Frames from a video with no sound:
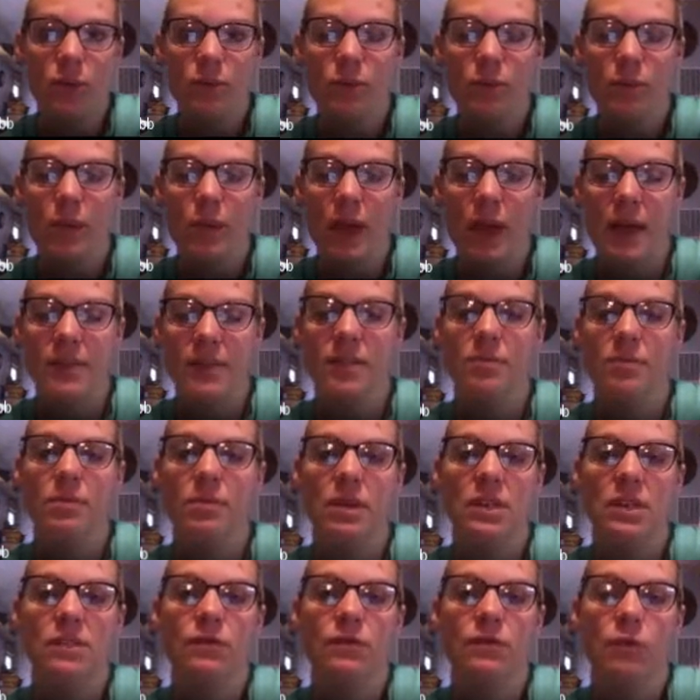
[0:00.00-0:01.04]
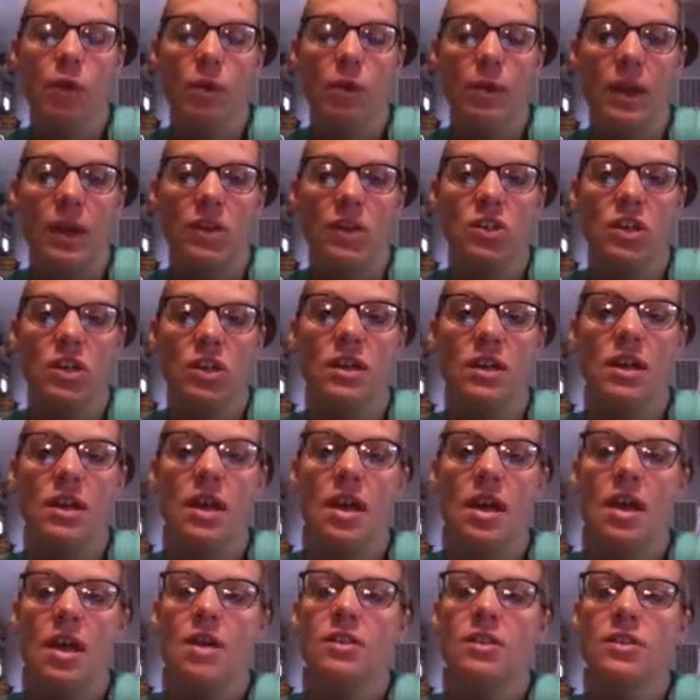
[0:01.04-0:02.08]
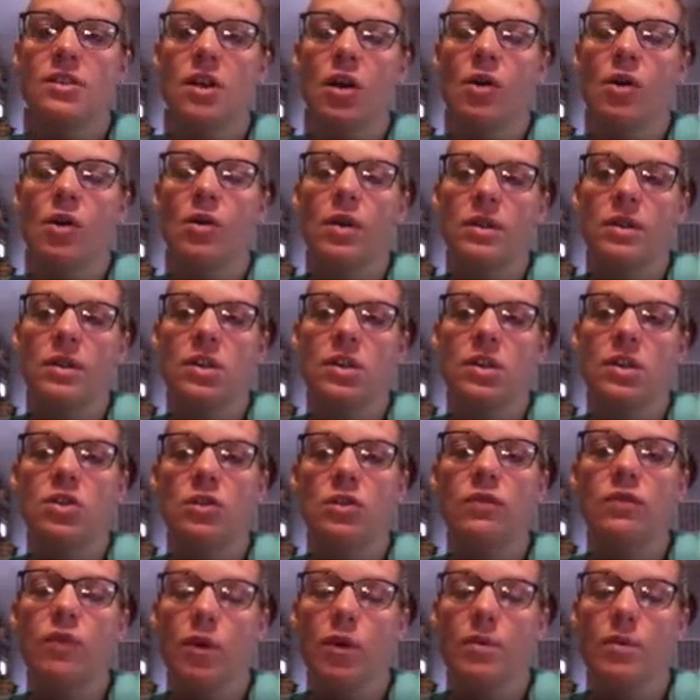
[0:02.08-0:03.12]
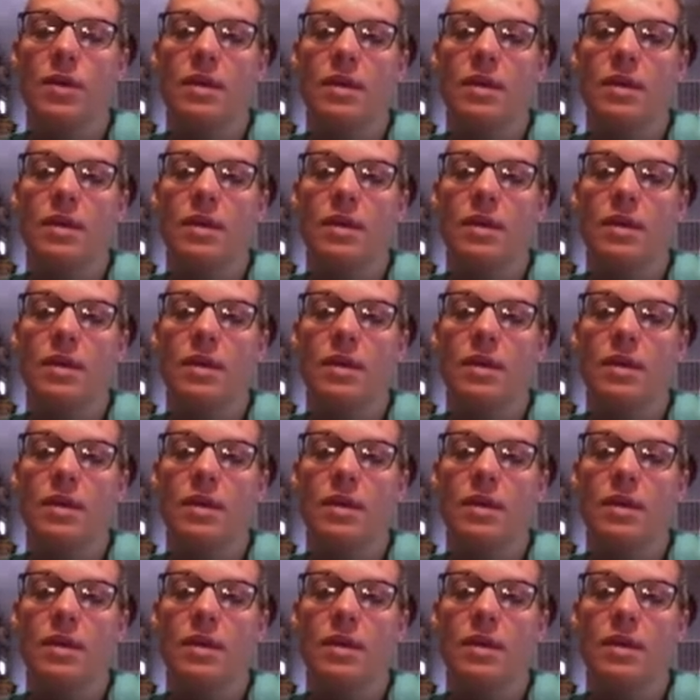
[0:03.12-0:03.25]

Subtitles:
plasm means formation. So it's a new formation.